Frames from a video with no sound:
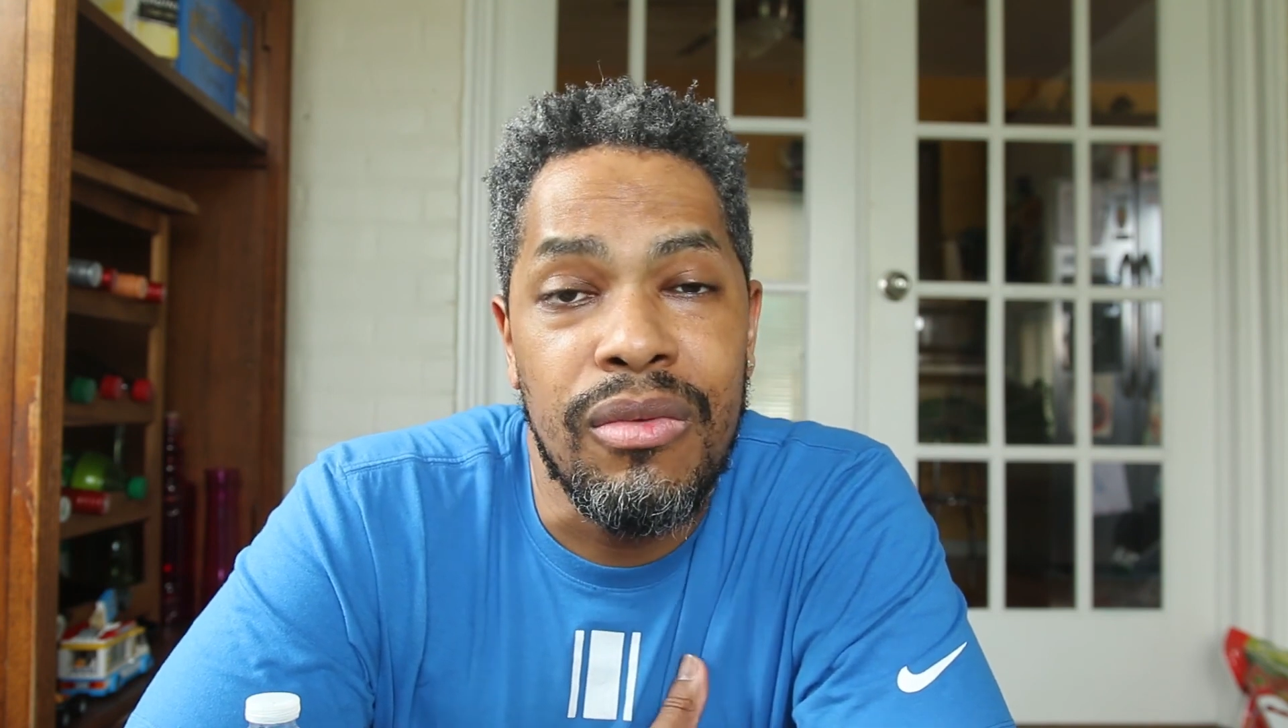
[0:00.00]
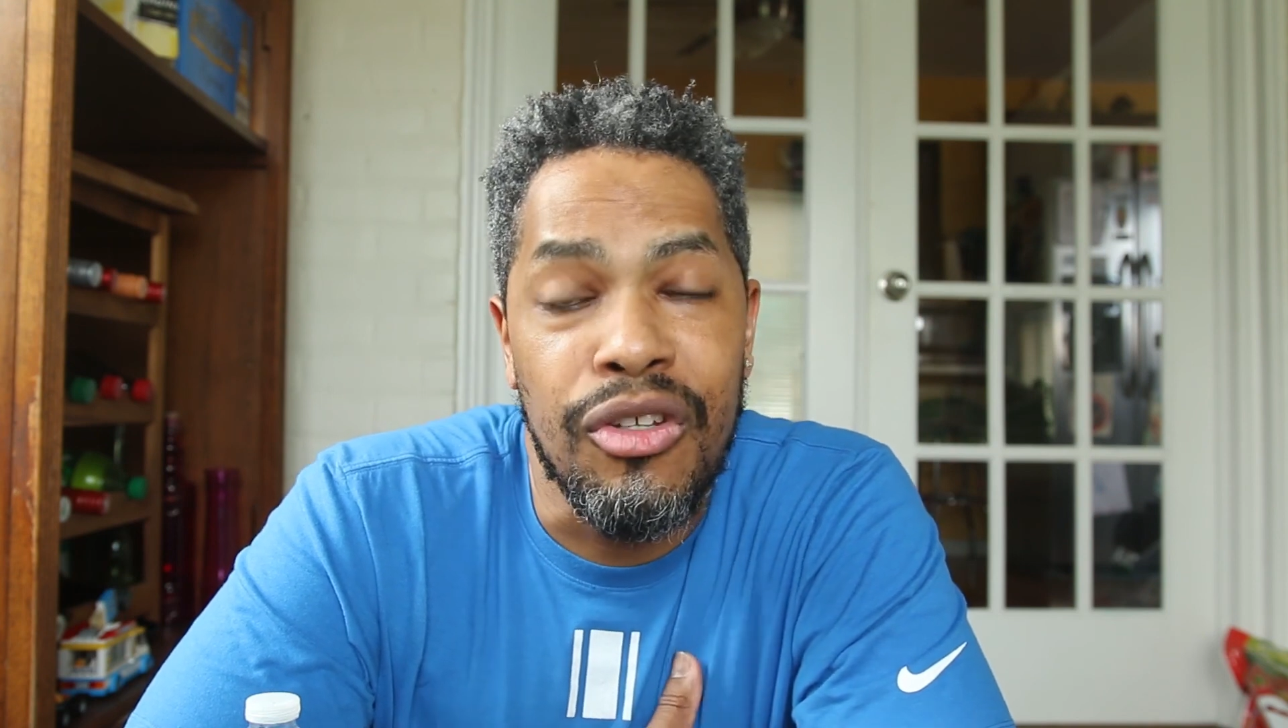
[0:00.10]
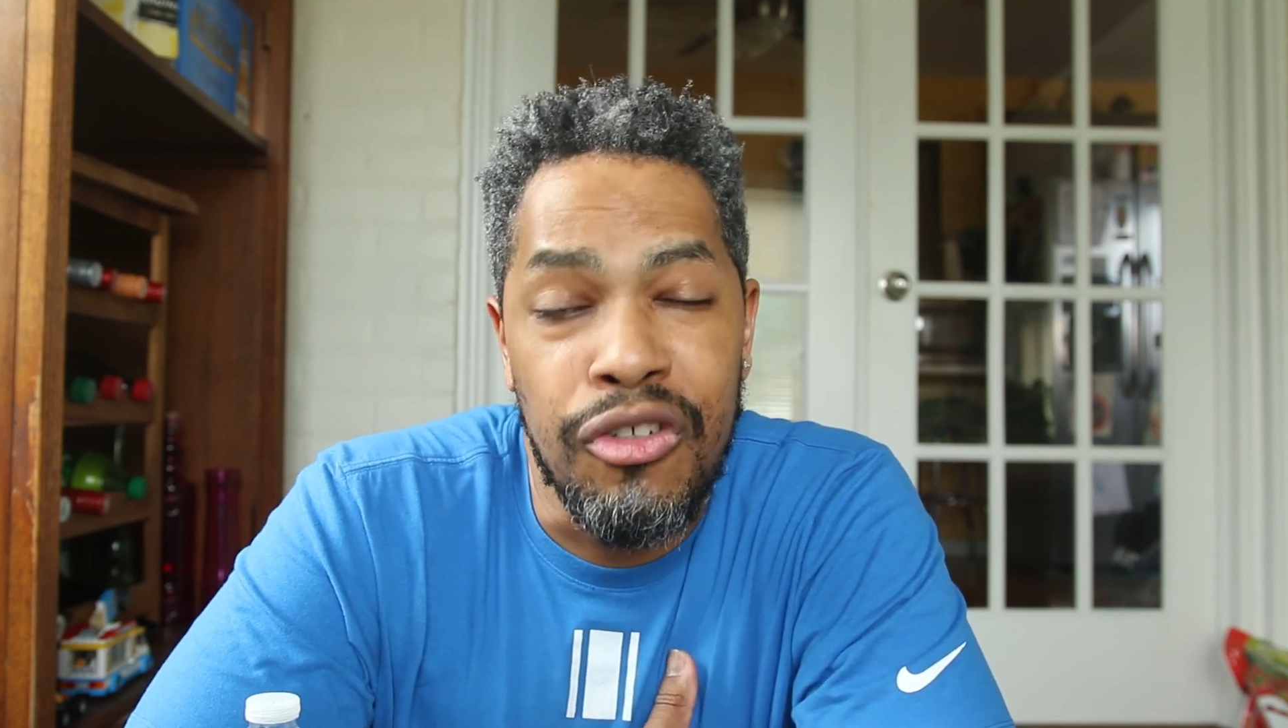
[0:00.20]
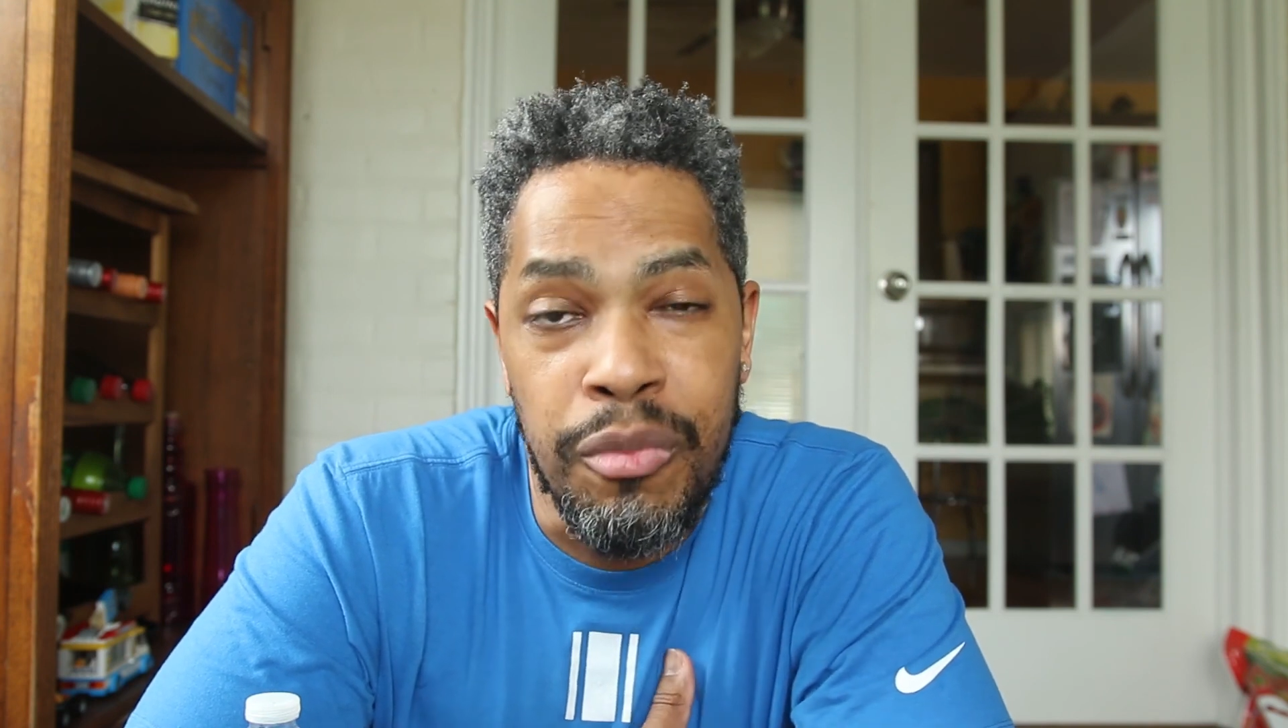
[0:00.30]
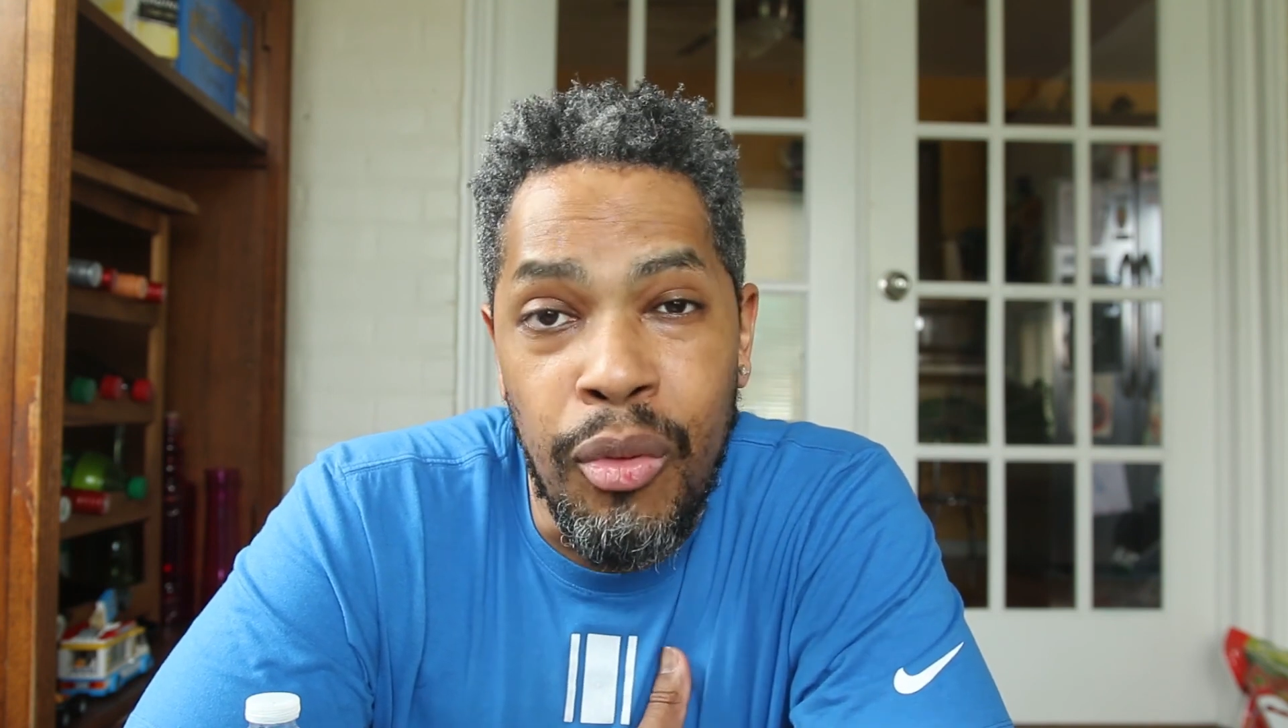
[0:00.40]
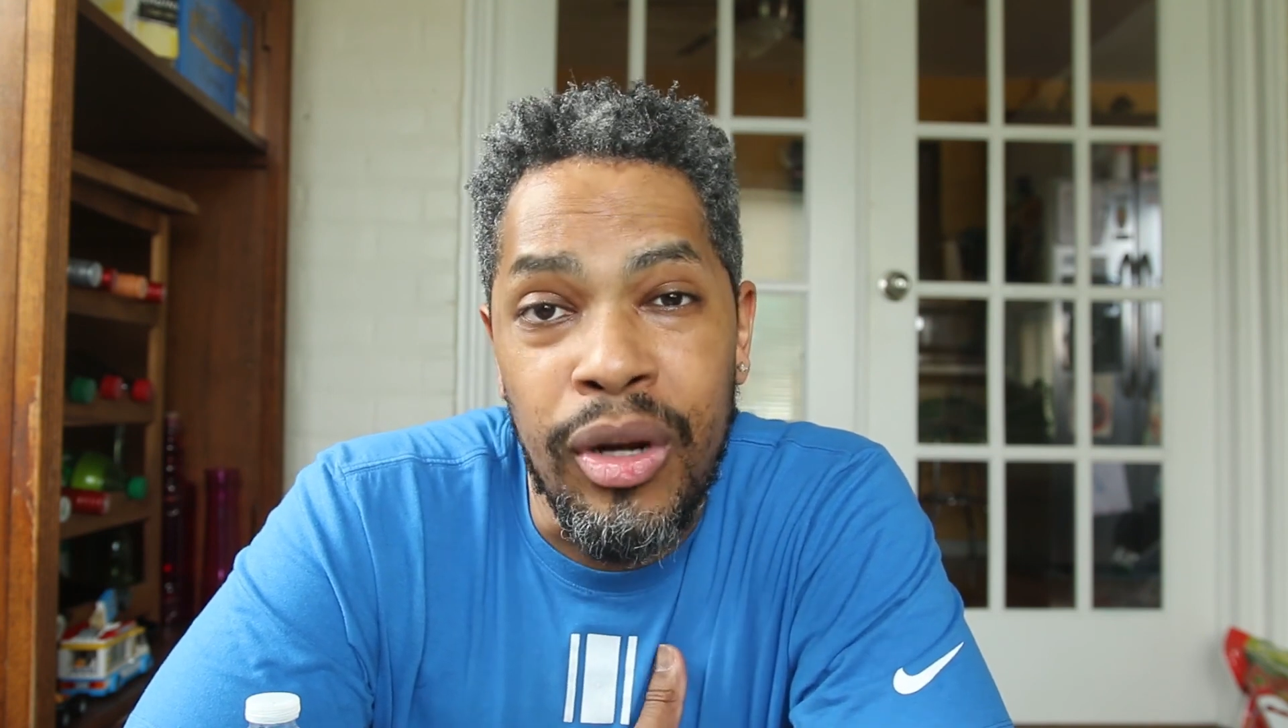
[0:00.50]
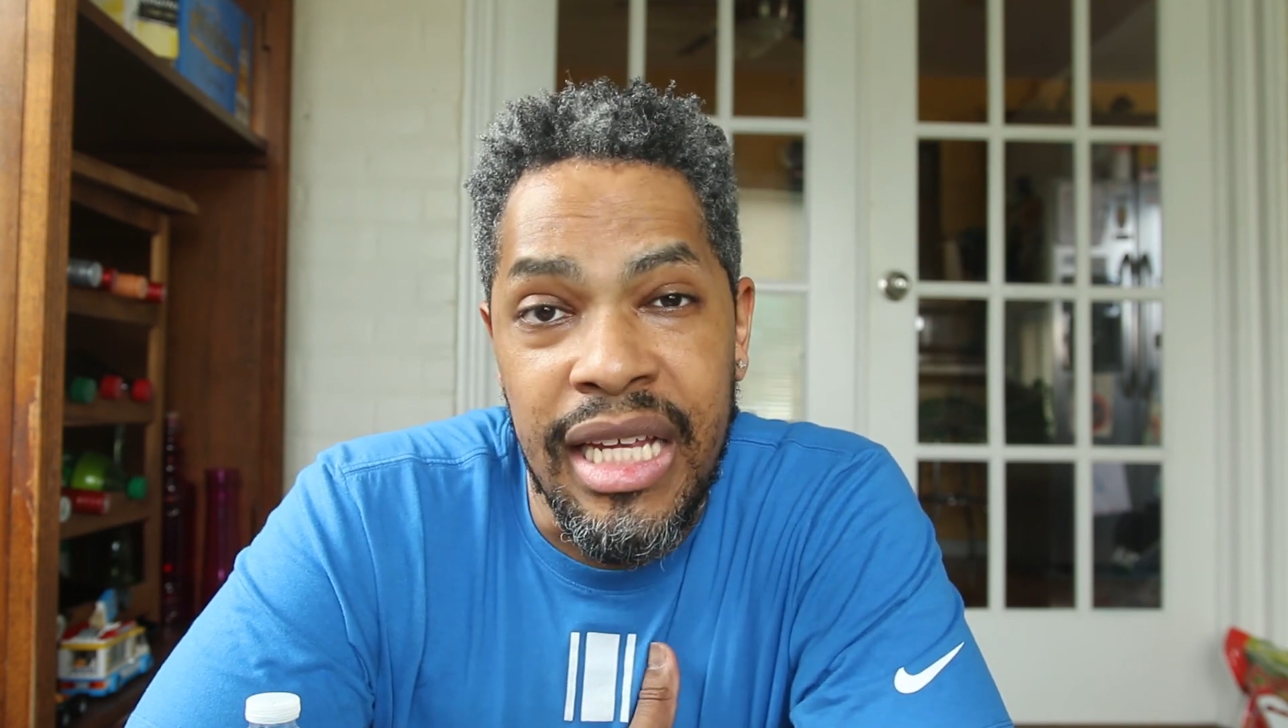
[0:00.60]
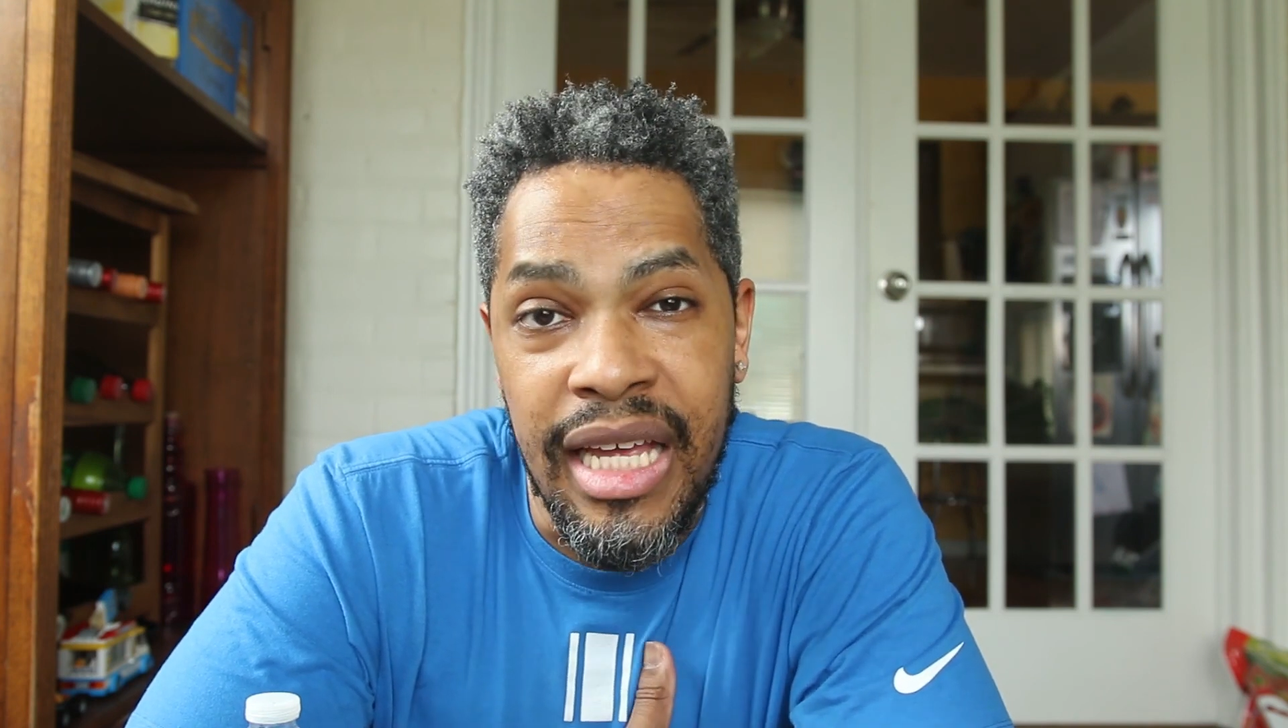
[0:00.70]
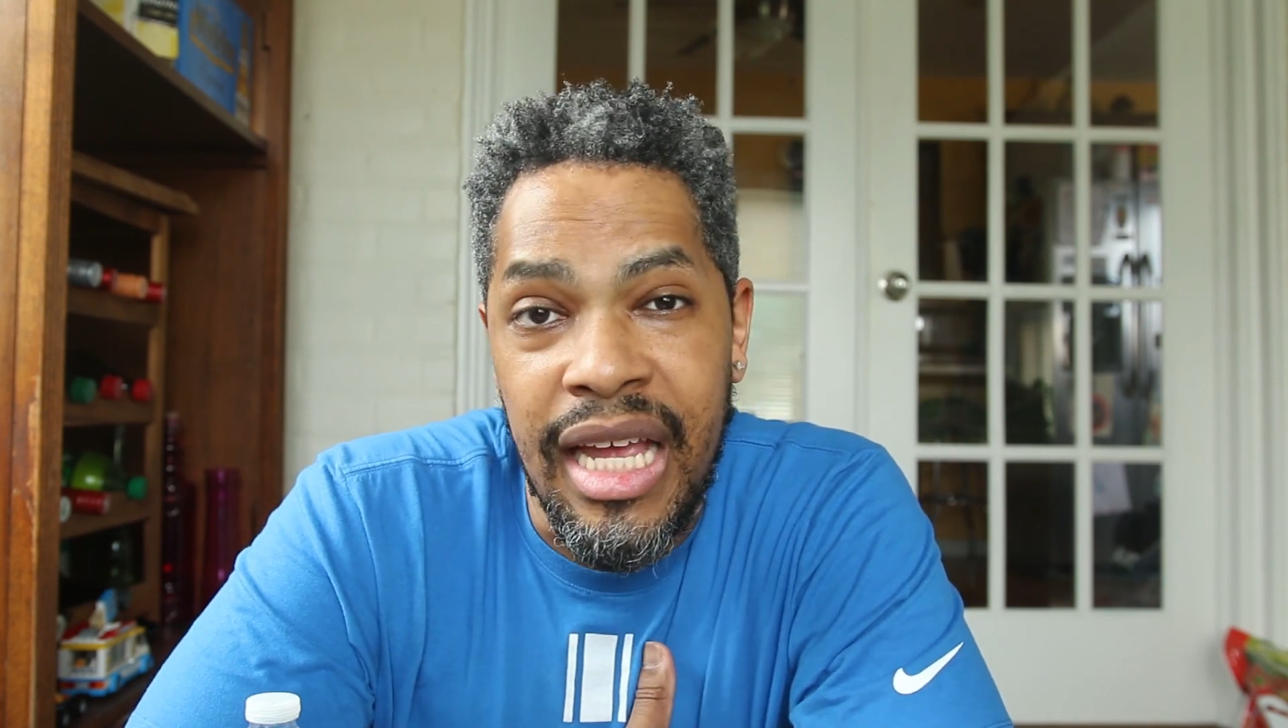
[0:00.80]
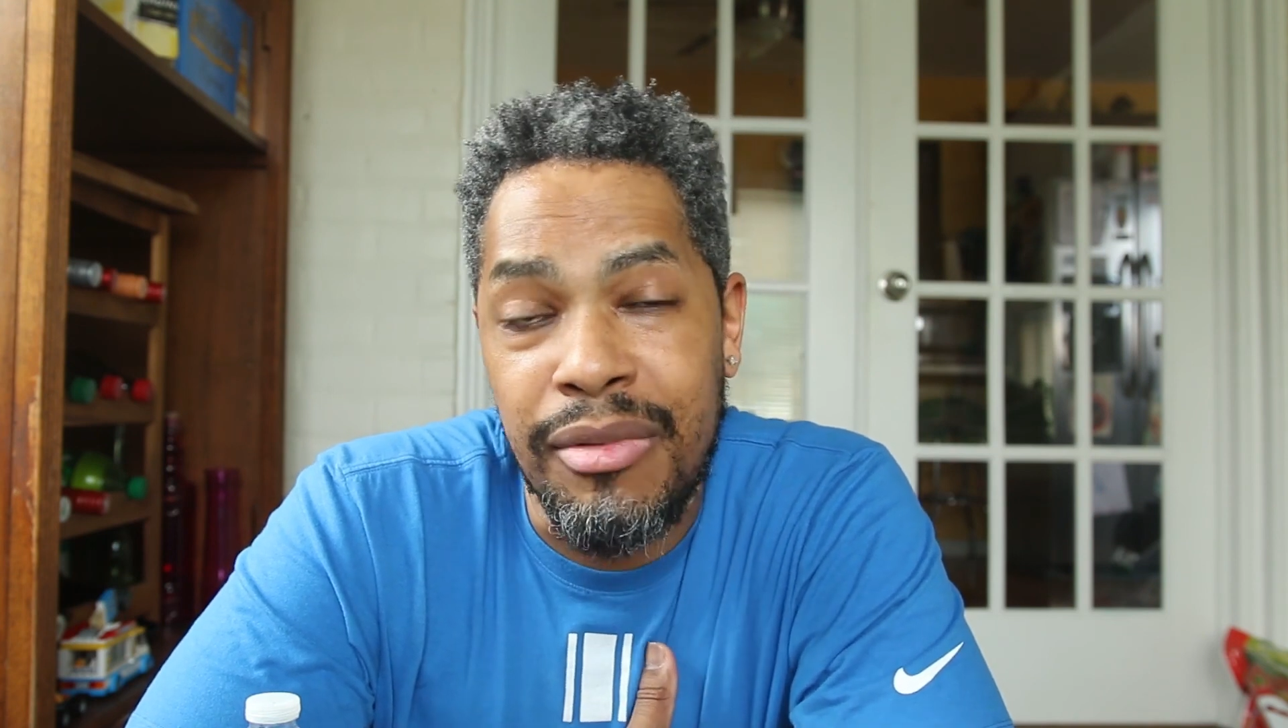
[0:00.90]
the
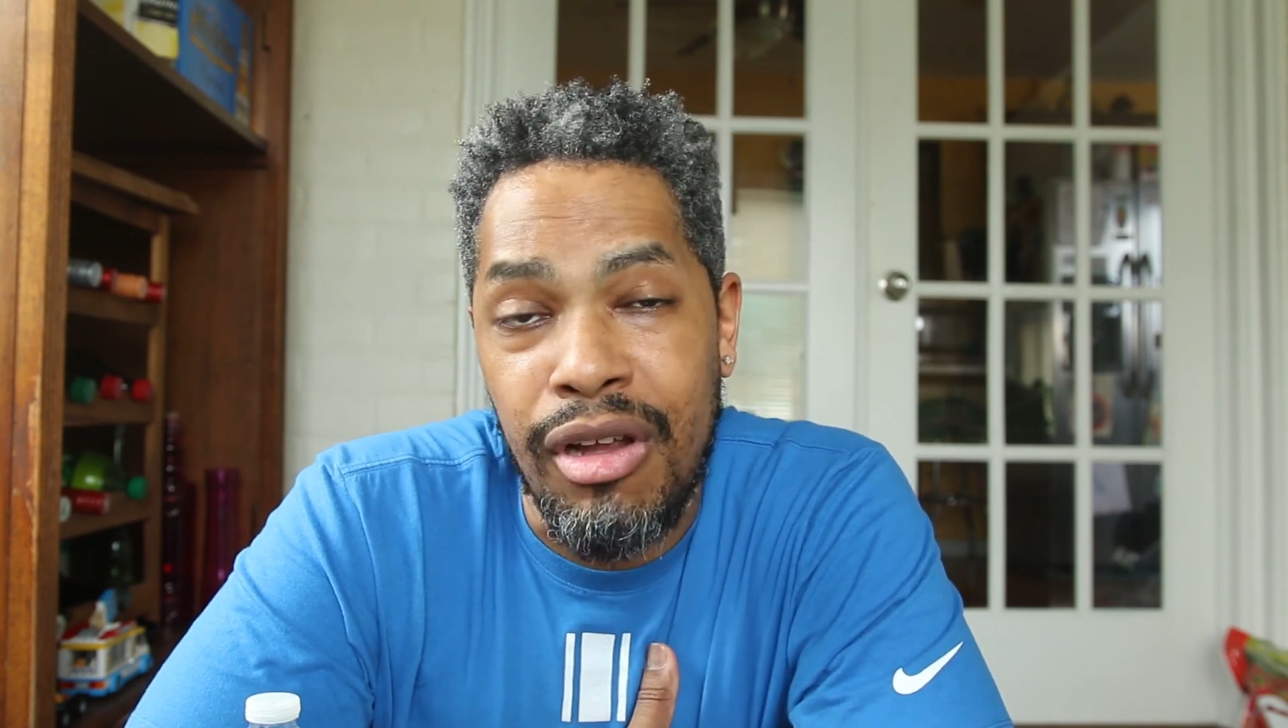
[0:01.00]
sporting games